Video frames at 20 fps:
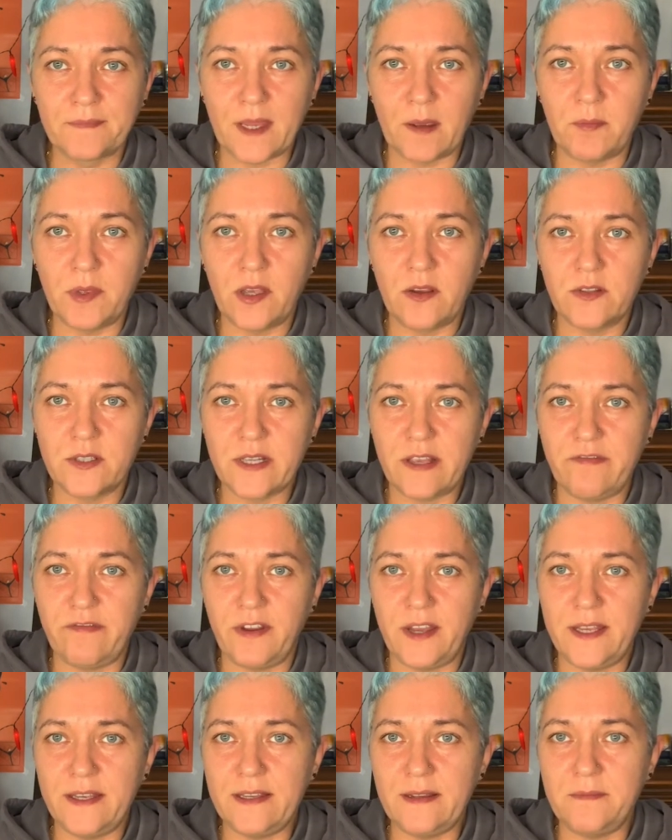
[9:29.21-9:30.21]
because I
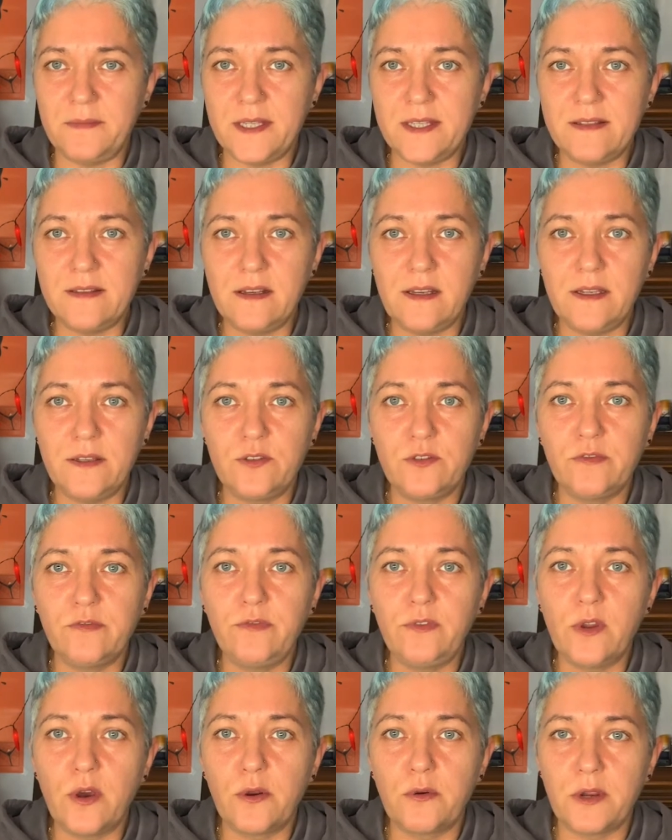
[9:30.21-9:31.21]
find them easily too
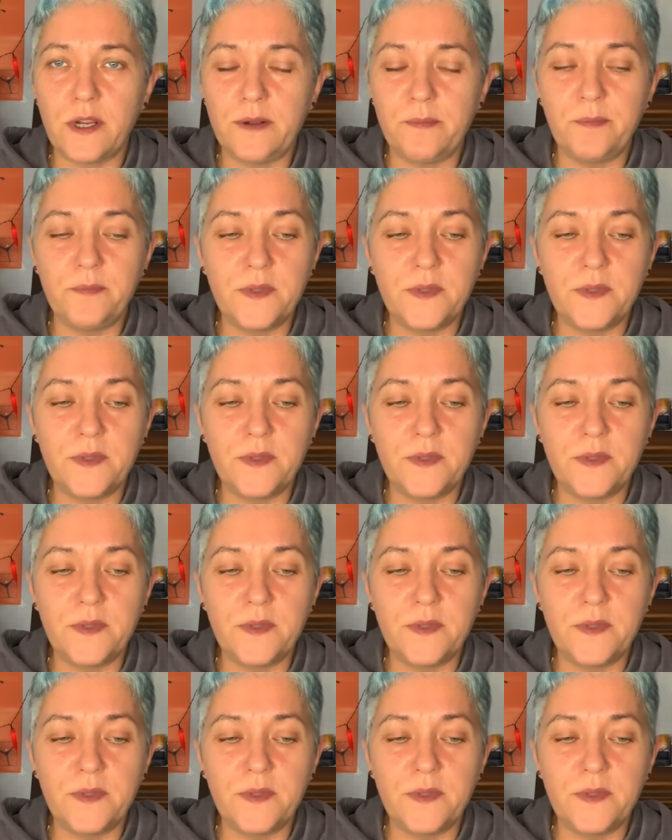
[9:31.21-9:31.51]
floral.